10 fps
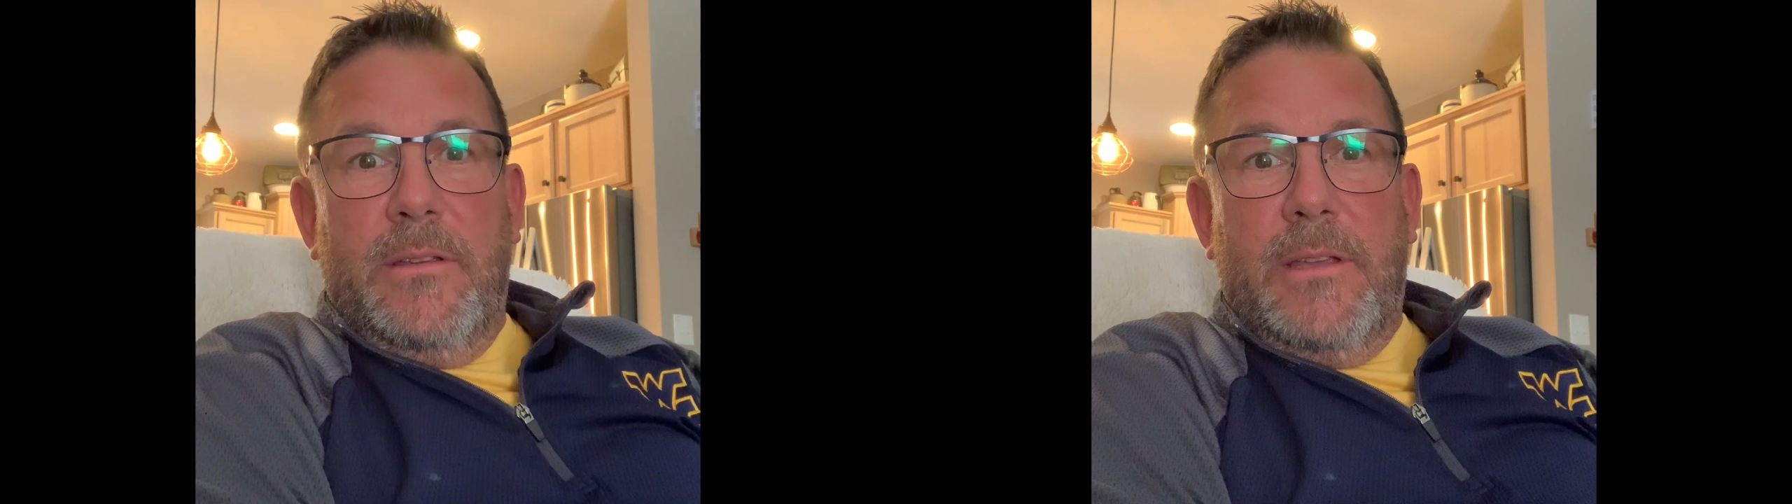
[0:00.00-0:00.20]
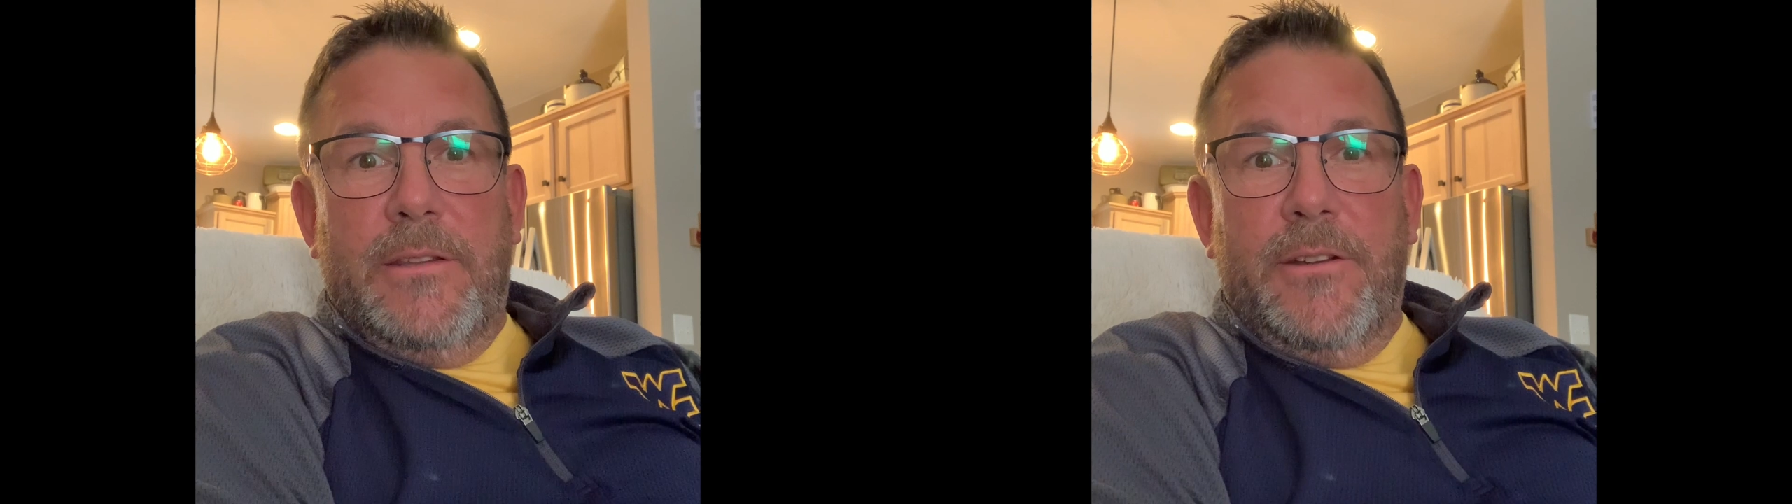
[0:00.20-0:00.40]

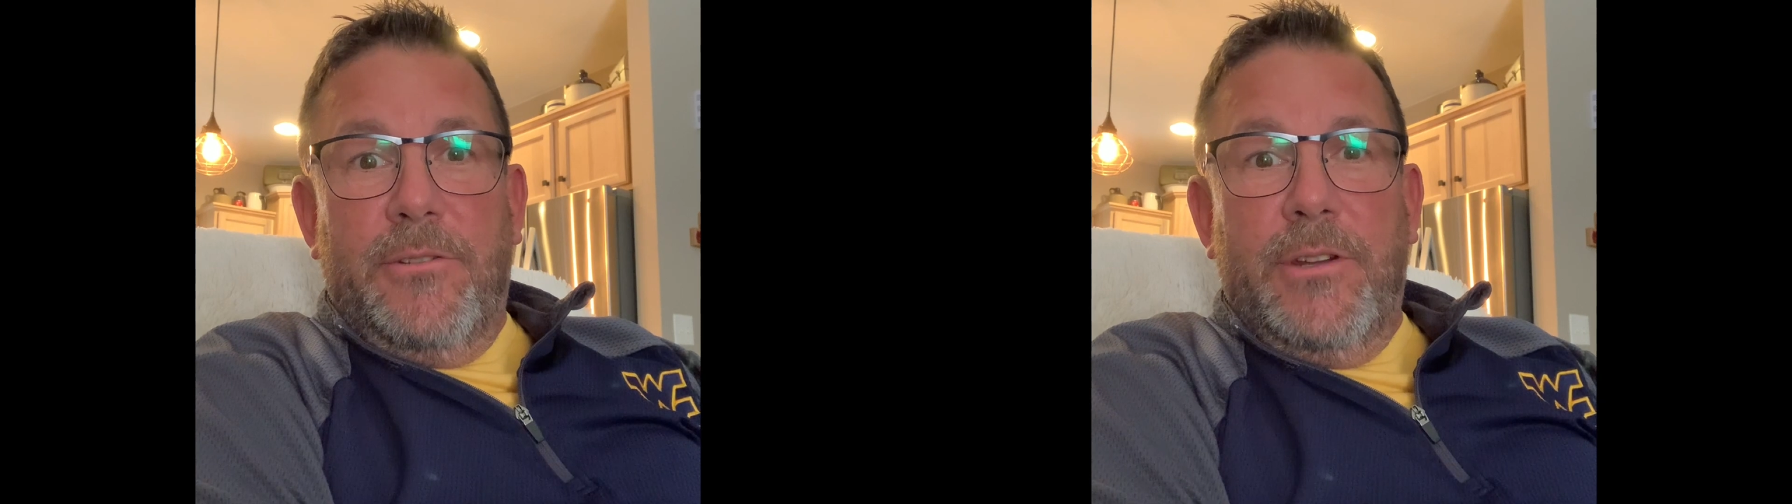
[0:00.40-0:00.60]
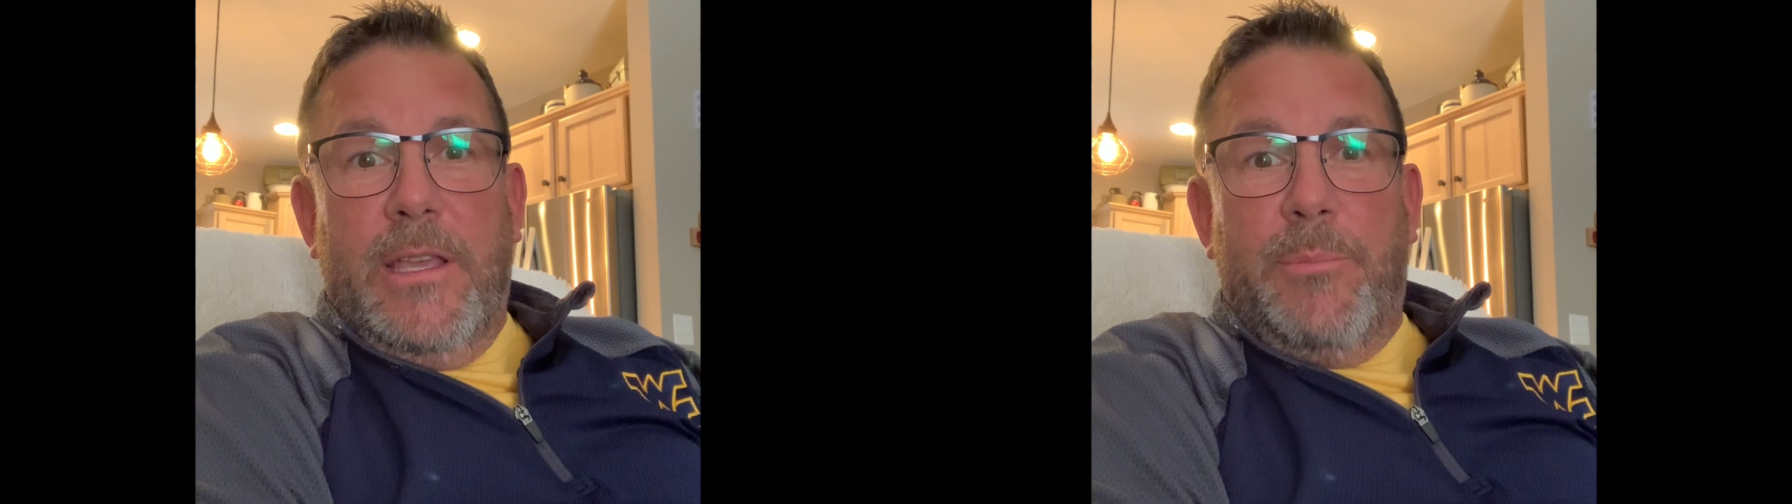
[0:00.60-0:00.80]
and they're
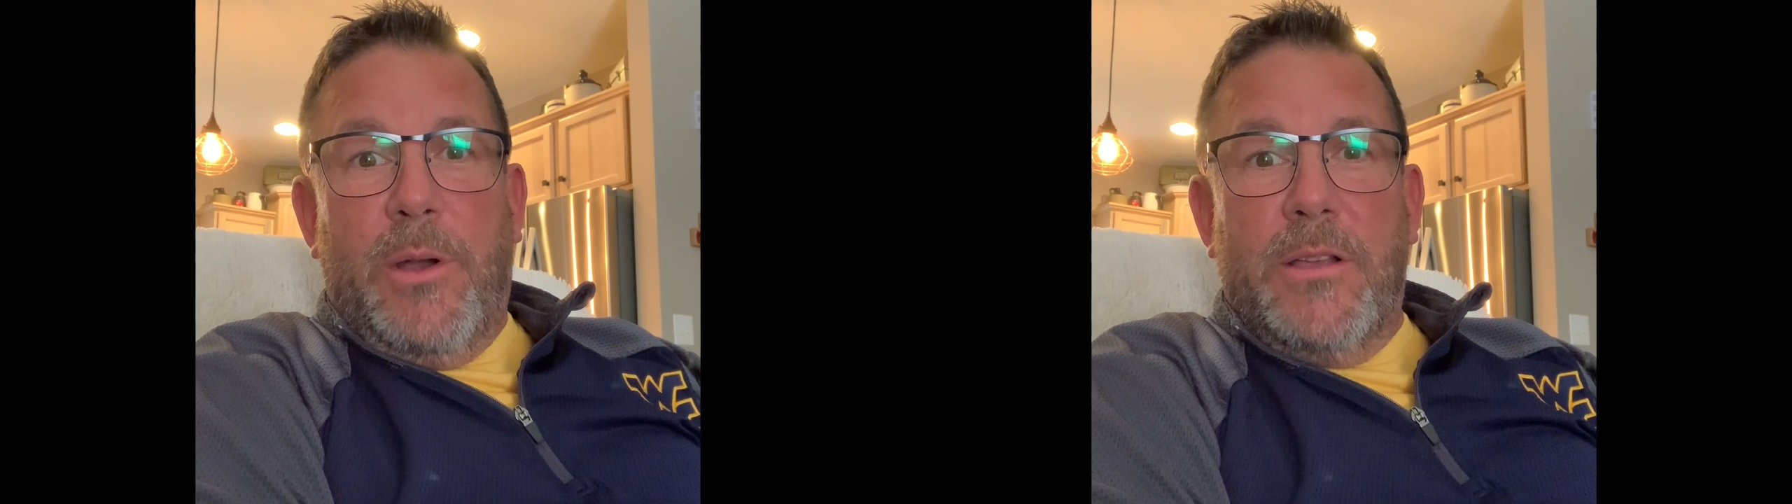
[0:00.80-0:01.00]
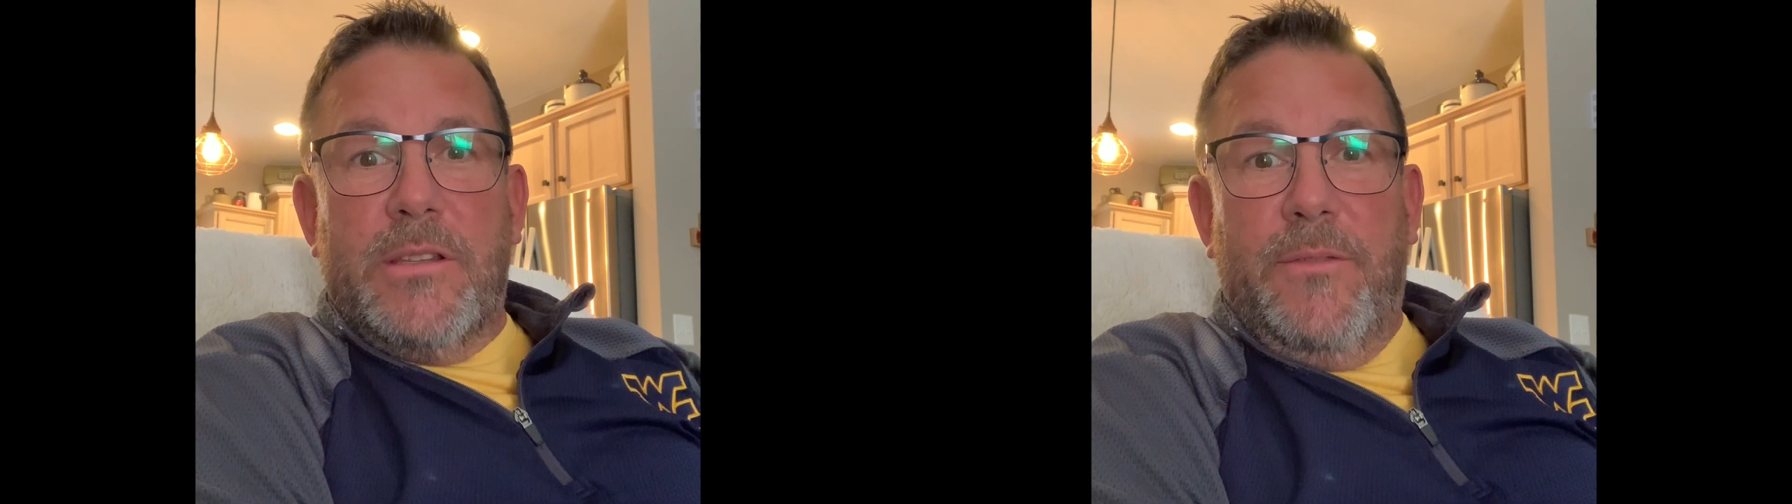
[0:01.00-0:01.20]
going to get
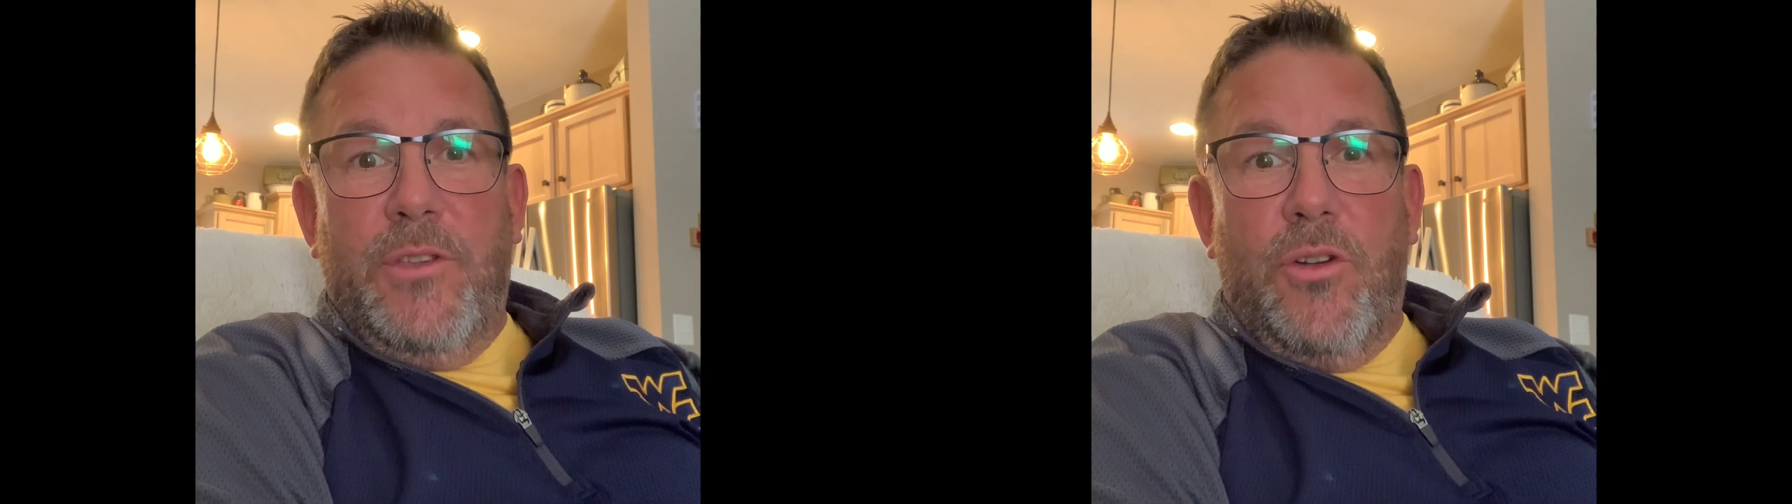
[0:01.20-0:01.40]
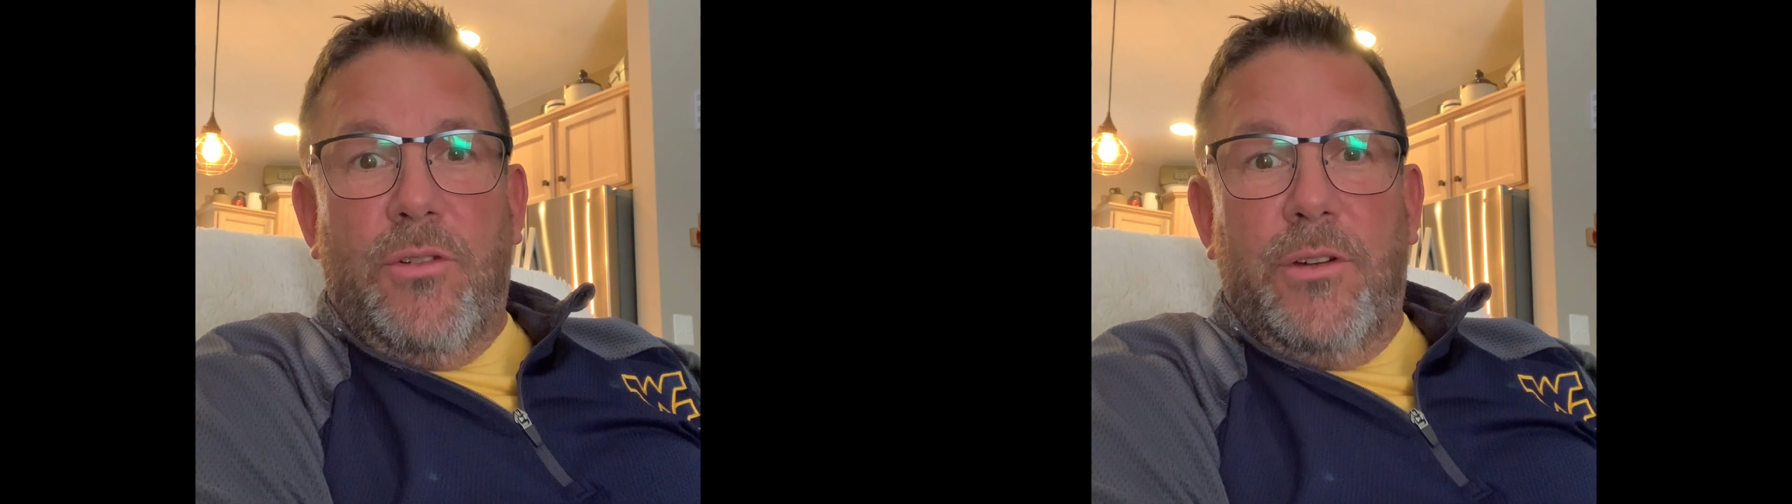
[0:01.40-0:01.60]
positive
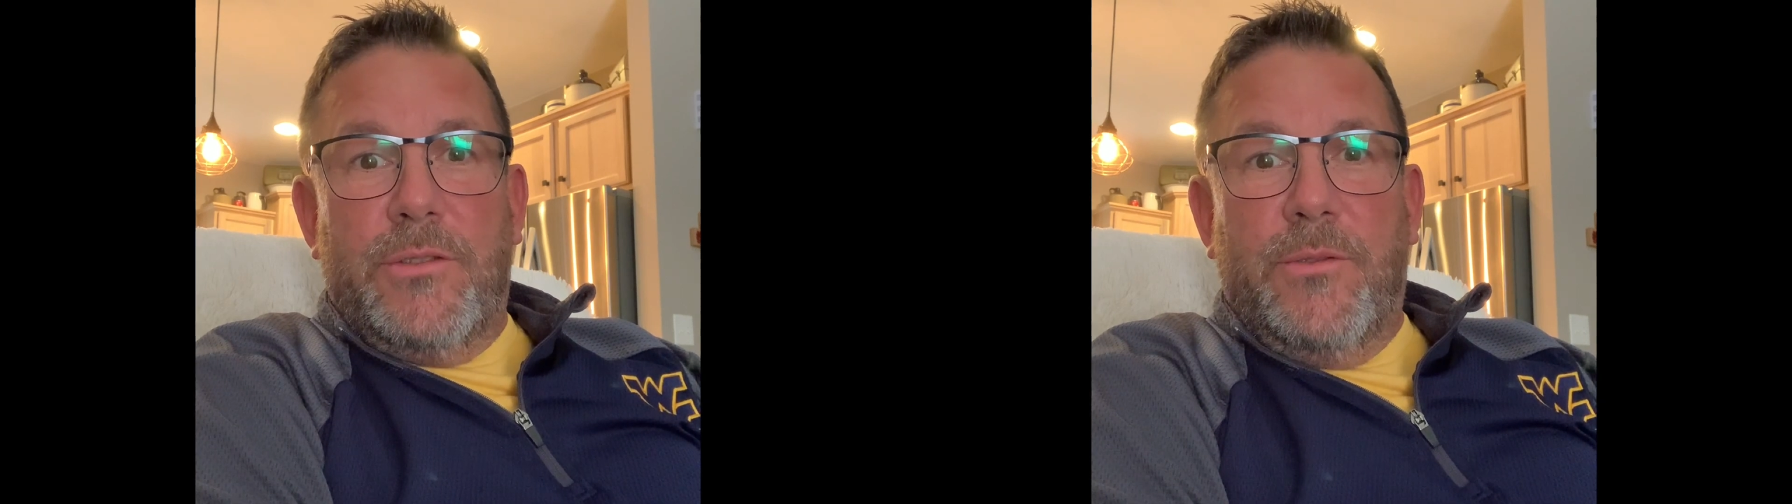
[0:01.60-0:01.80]
yards